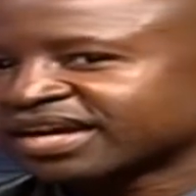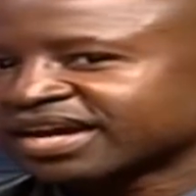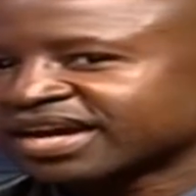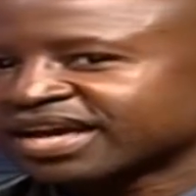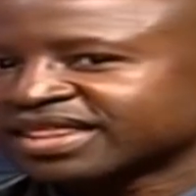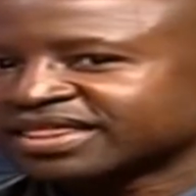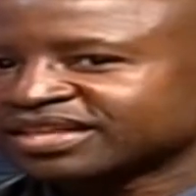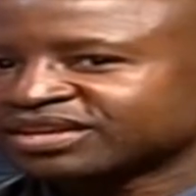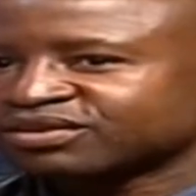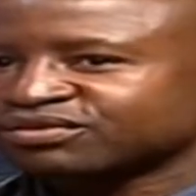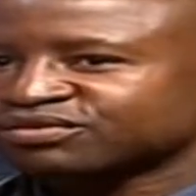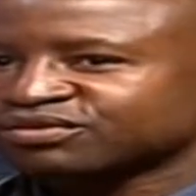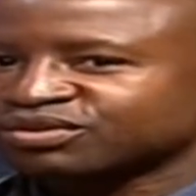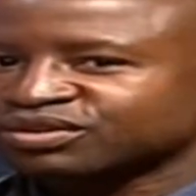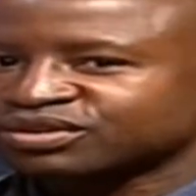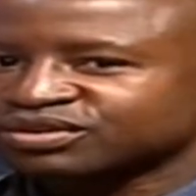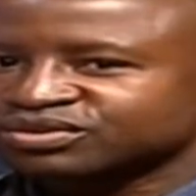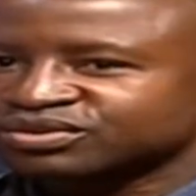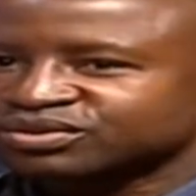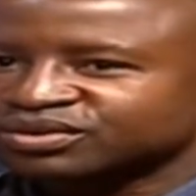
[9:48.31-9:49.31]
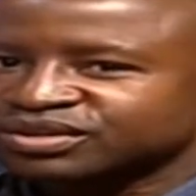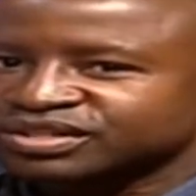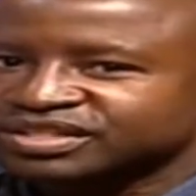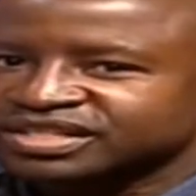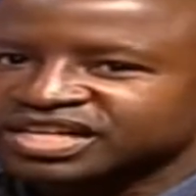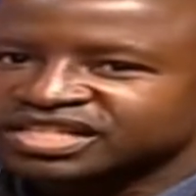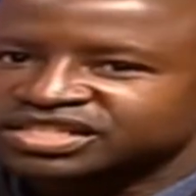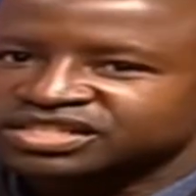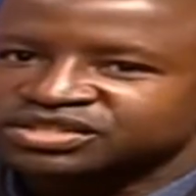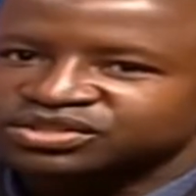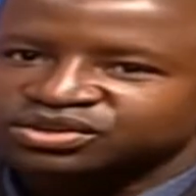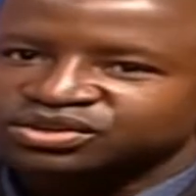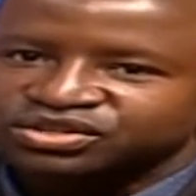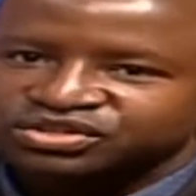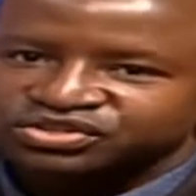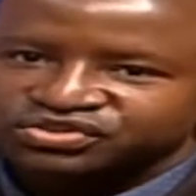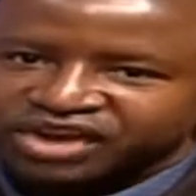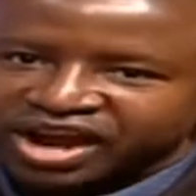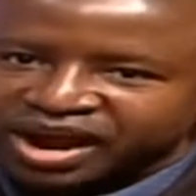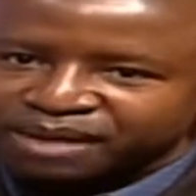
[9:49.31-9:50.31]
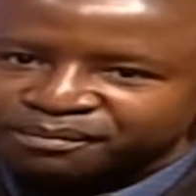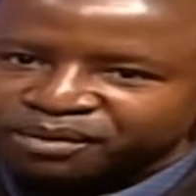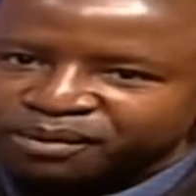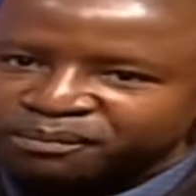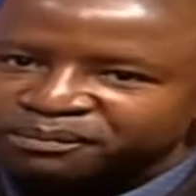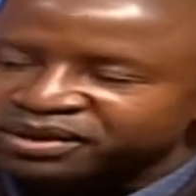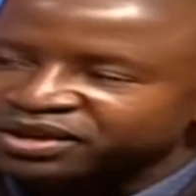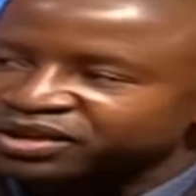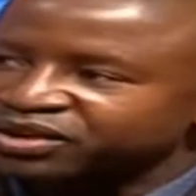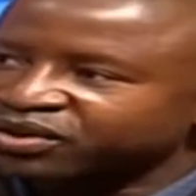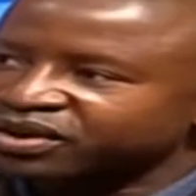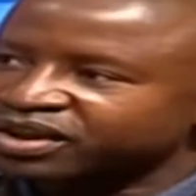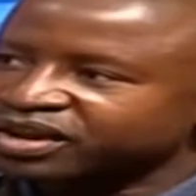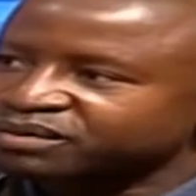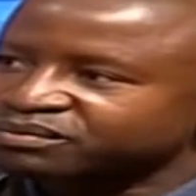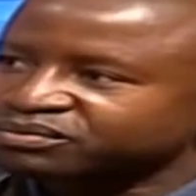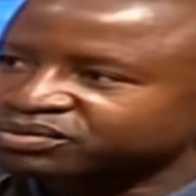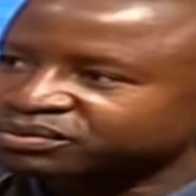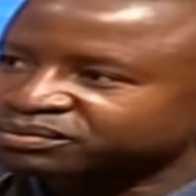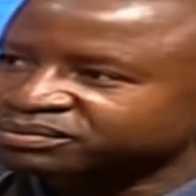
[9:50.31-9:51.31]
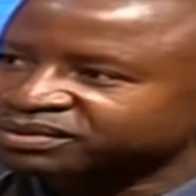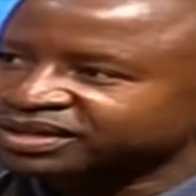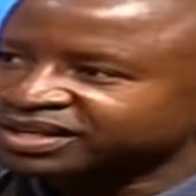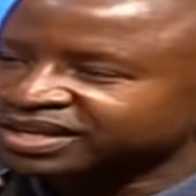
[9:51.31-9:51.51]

And then, of course, you know, just, you know, dry mopping your ear properly.